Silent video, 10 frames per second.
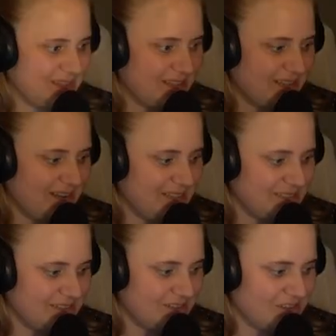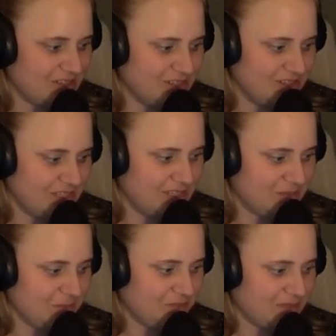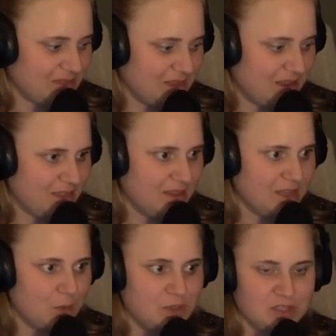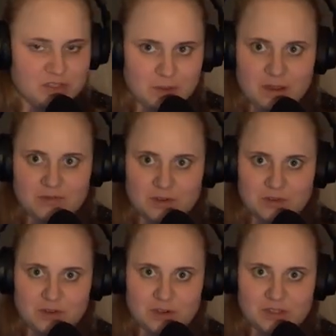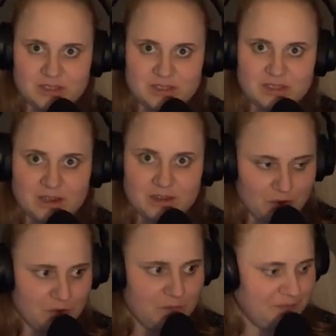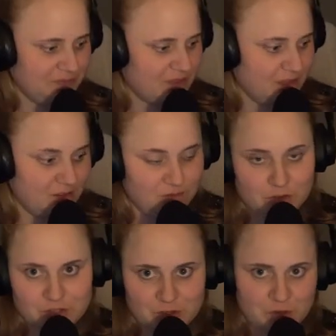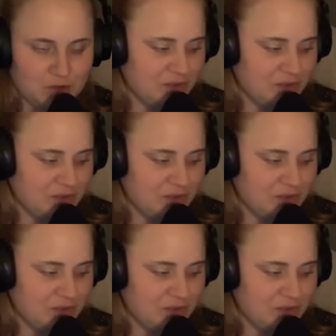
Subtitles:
let's start into it. I think I will stop after the first refrain, first hook.